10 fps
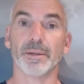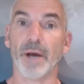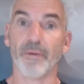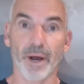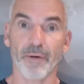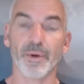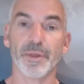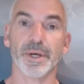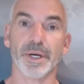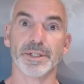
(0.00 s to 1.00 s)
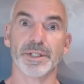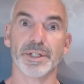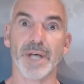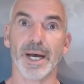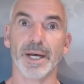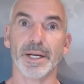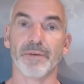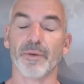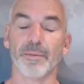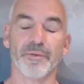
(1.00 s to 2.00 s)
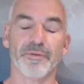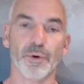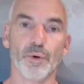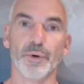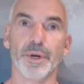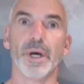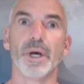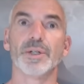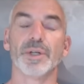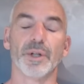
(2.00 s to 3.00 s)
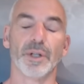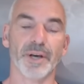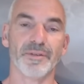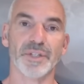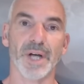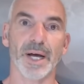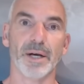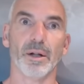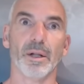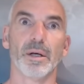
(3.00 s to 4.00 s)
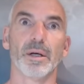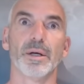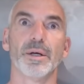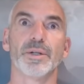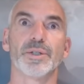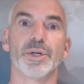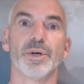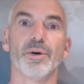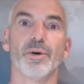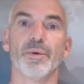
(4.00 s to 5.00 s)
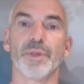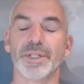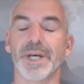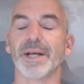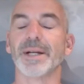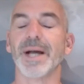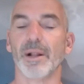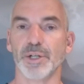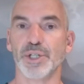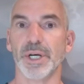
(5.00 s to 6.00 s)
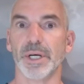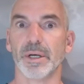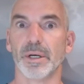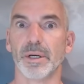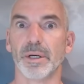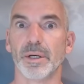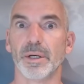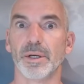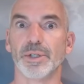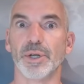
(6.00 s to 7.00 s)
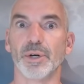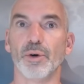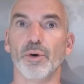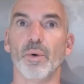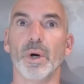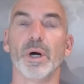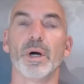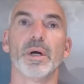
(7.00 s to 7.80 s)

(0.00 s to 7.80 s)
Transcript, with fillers: everything in society from the food to the lifestyle to the technology to